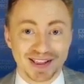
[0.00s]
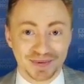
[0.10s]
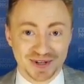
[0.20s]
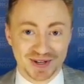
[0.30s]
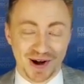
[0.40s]

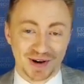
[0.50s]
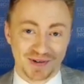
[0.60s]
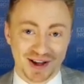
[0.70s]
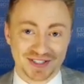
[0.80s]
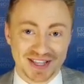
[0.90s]
that we saw
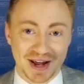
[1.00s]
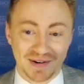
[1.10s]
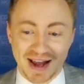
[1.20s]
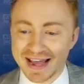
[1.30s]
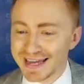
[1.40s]
across the
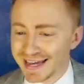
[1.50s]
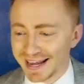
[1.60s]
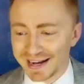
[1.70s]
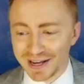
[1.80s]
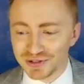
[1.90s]
area.
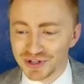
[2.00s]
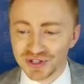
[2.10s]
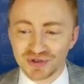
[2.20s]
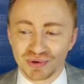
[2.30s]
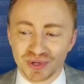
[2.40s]
And again,
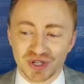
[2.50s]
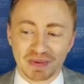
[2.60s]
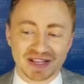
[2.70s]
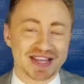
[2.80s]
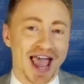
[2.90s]
just truly
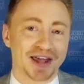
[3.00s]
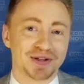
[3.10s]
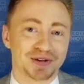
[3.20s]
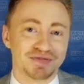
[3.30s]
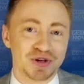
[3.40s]

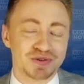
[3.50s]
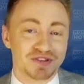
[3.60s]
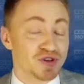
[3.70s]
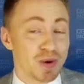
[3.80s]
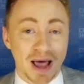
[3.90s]
spectacular views.
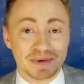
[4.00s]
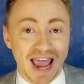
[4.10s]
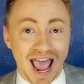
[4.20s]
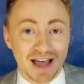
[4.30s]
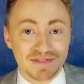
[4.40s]
If you happen to
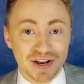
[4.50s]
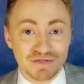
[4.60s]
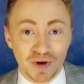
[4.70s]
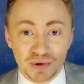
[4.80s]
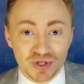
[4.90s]
have any
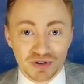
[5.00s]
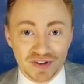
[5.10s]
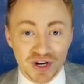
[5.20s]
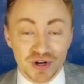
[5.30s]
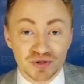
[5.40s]
photos or
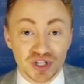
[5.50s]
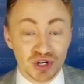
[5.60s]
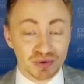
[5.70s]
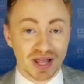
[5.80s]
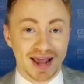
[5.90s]
videos
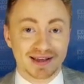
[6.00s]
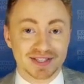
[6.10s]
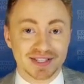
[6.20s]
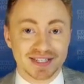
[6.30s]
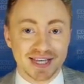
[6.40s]
you'd like
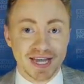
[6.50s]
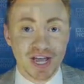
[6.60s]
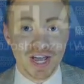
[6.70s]
us to see,